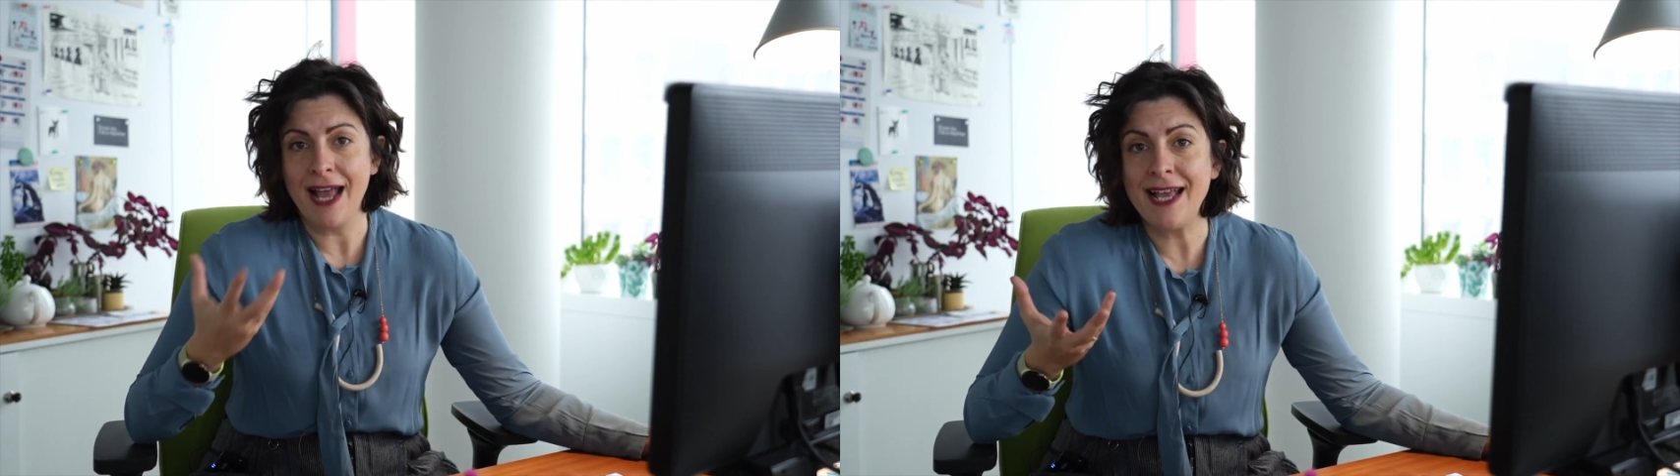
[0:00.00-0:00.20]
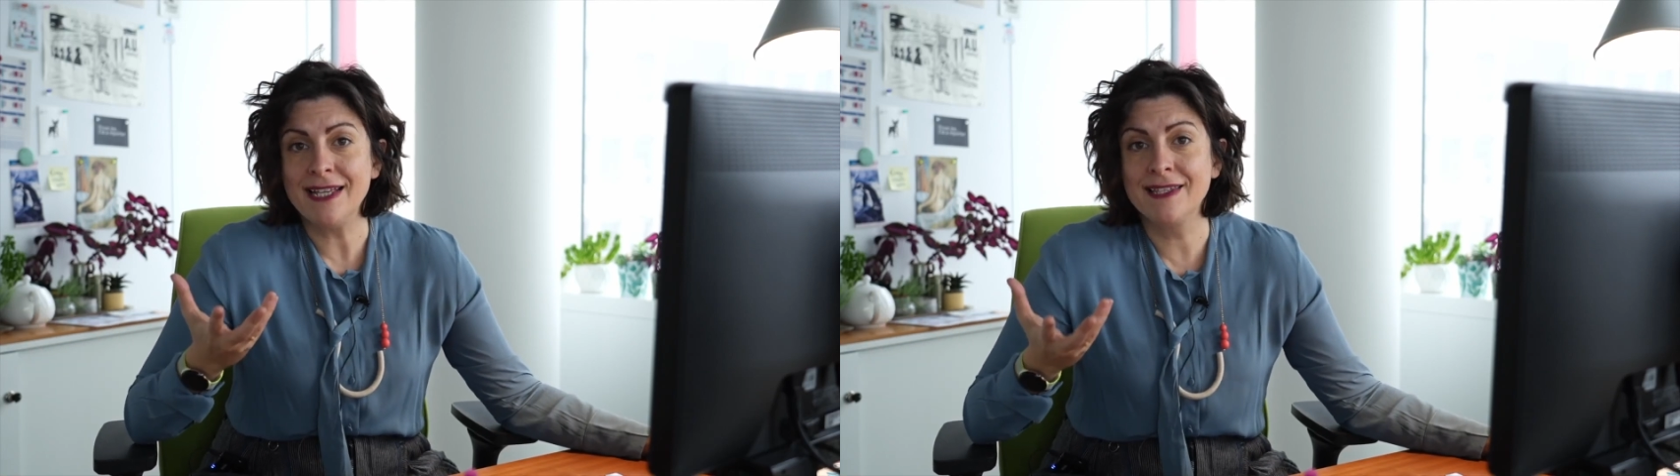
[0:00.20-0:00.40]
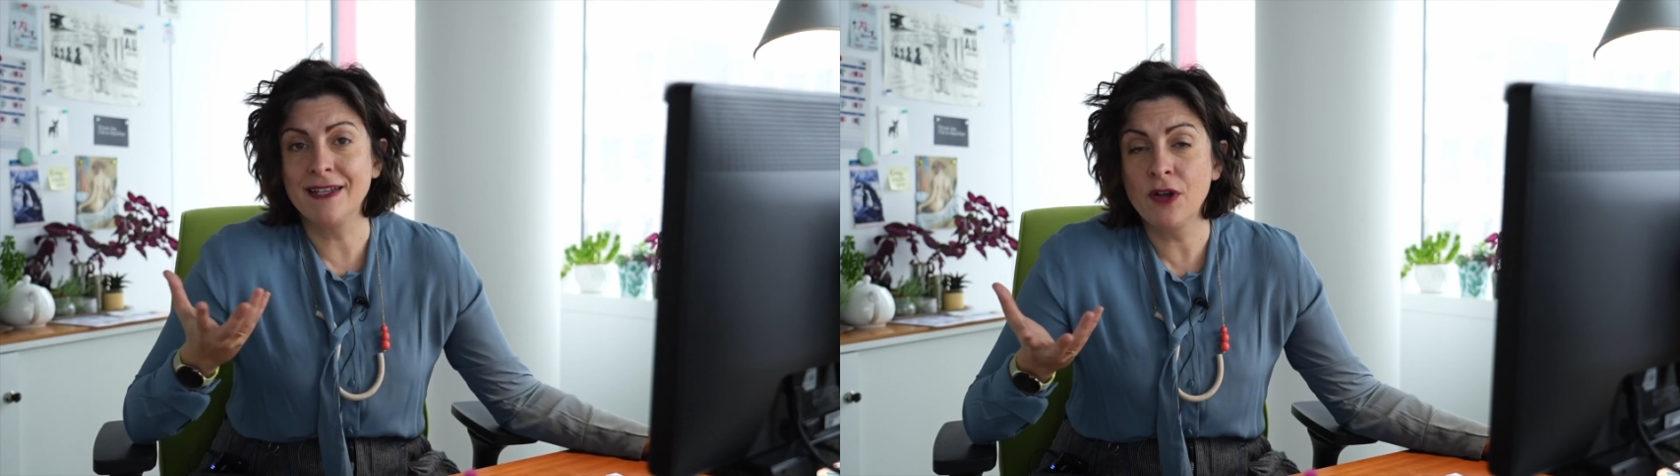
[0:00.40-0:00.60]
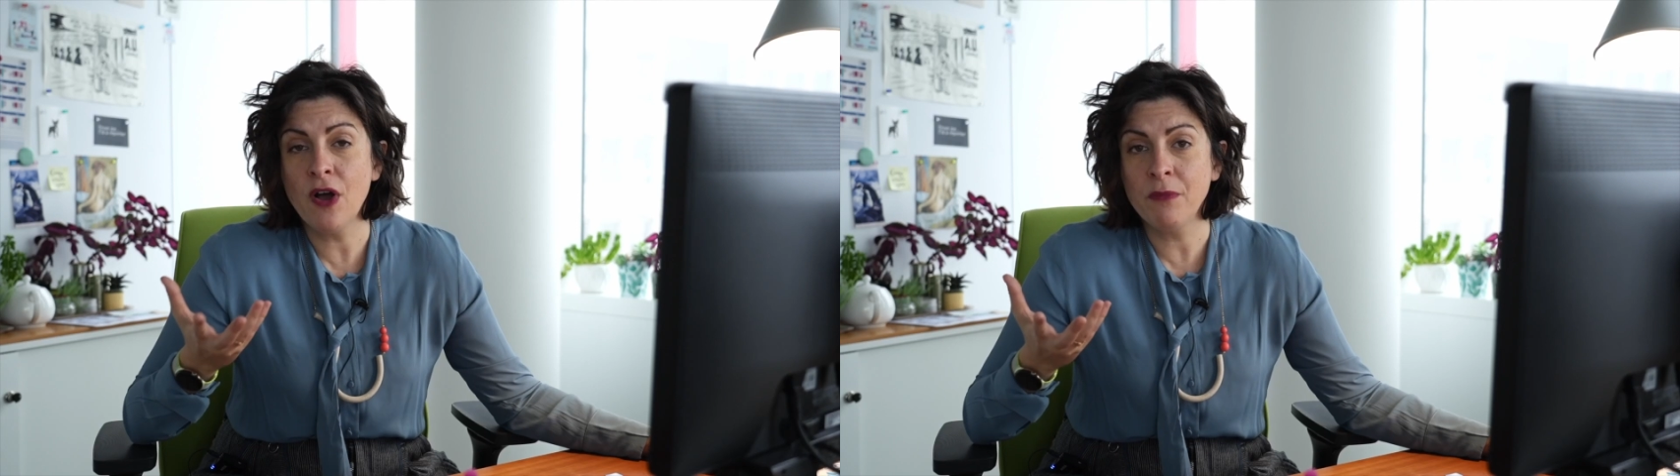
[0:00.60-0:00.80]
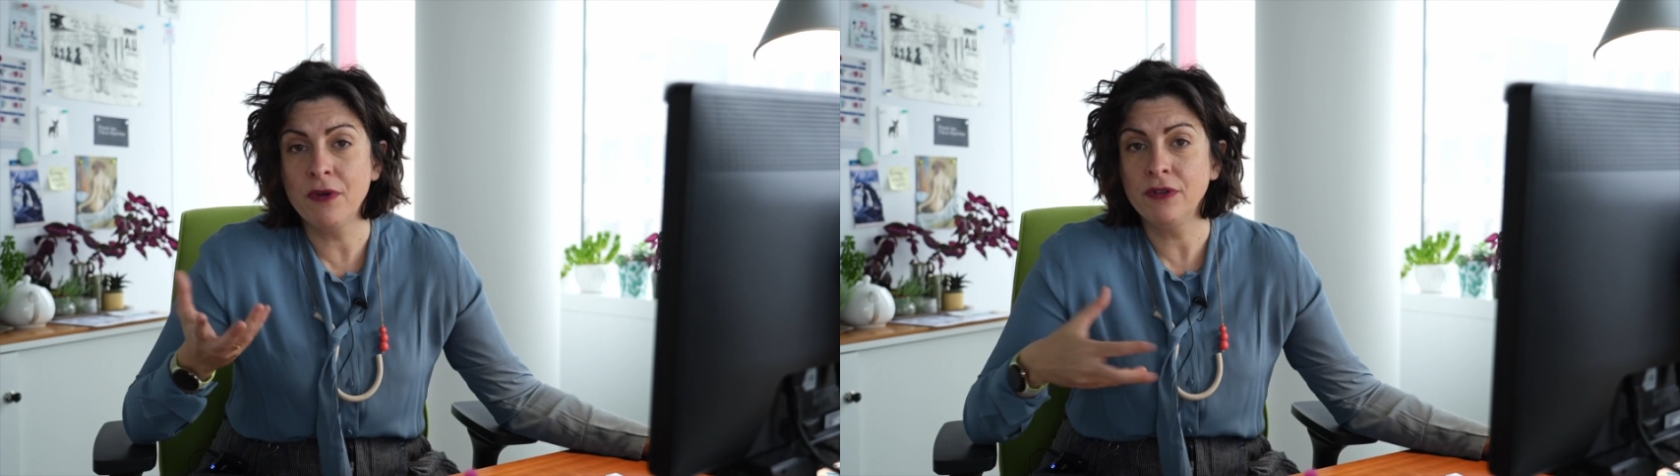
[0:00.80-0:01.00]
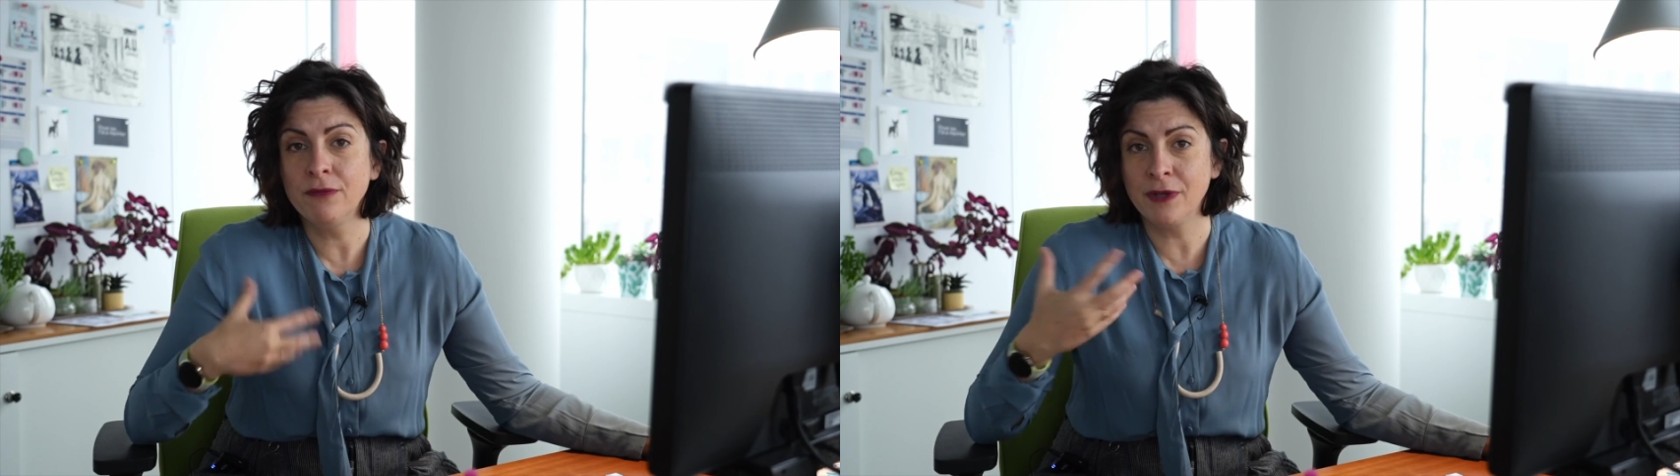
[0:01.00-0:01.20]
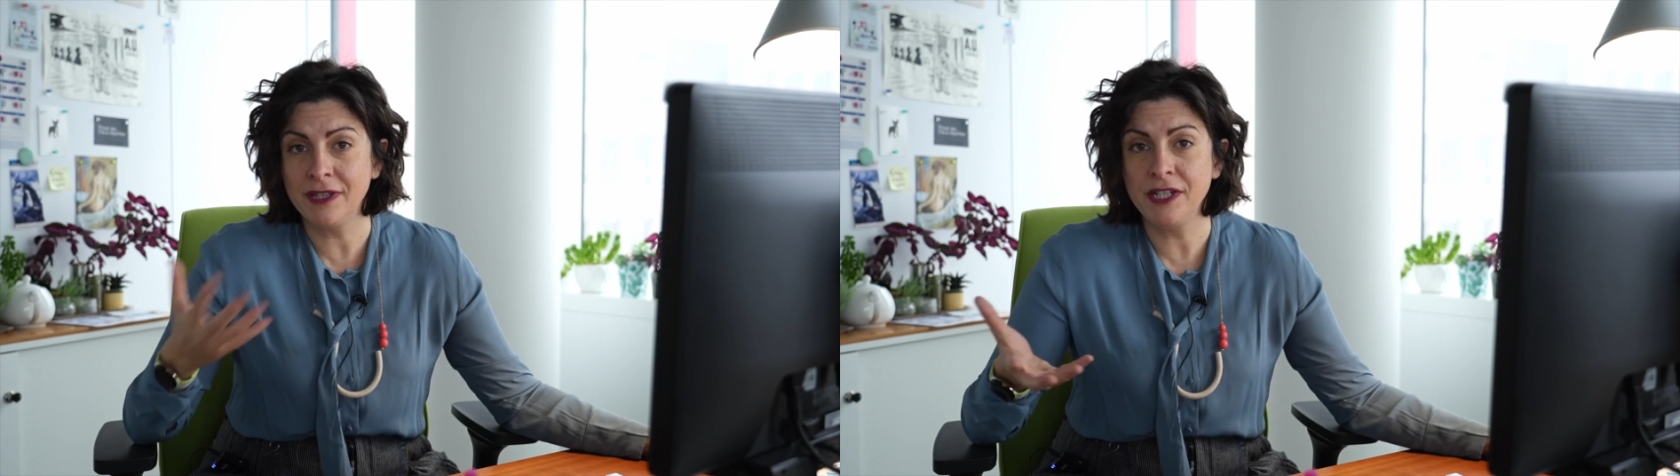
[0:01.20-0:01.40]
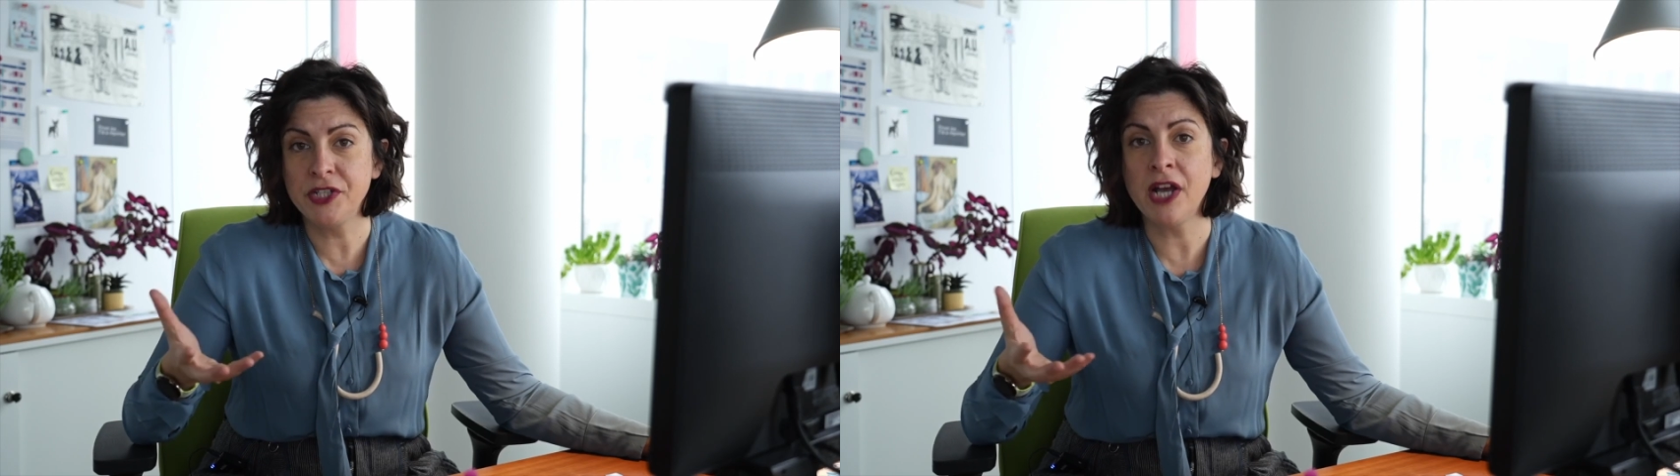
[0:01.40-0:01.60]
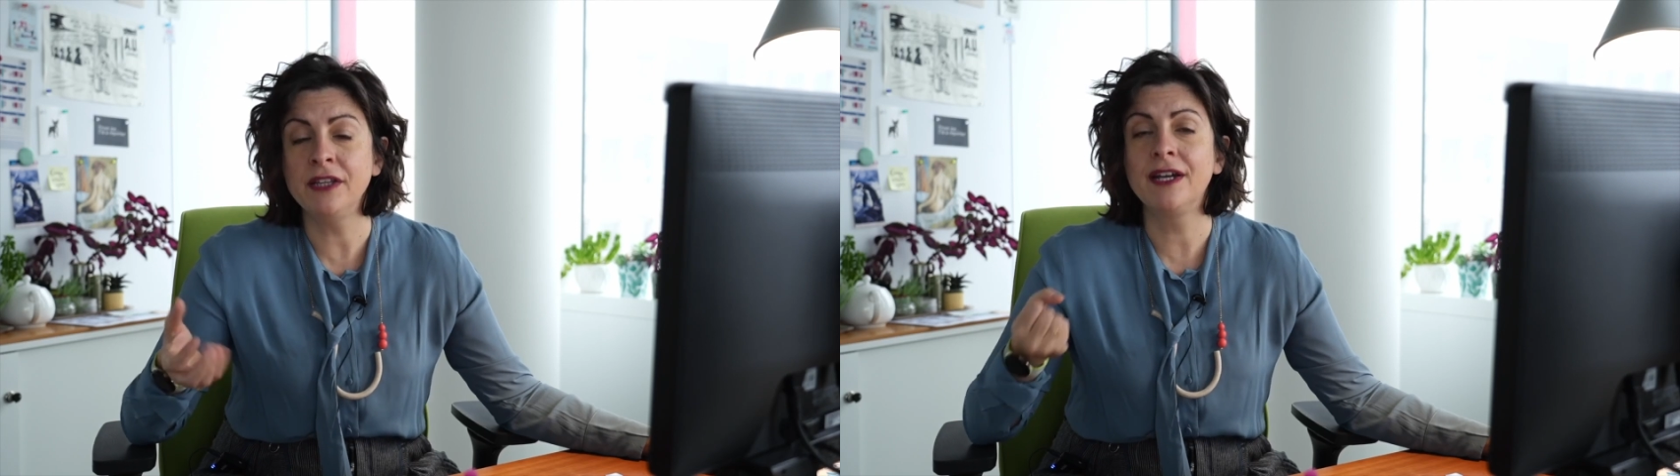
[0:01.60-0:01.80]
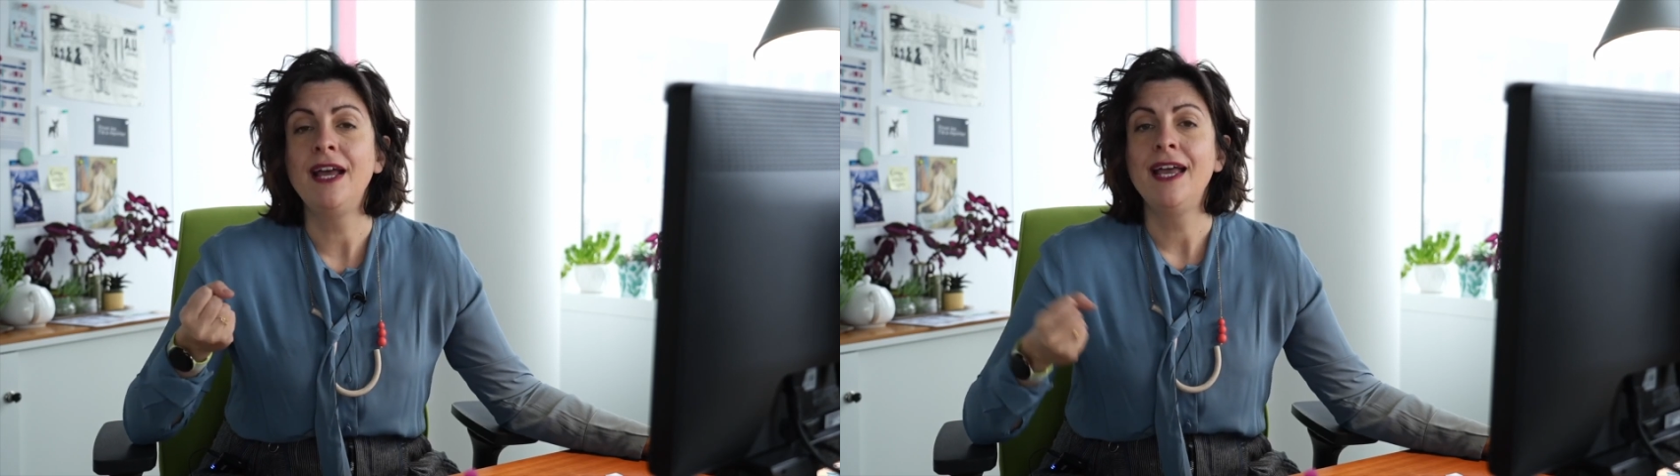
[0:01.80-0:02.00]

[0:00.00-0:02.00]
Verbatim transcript: has in common with each other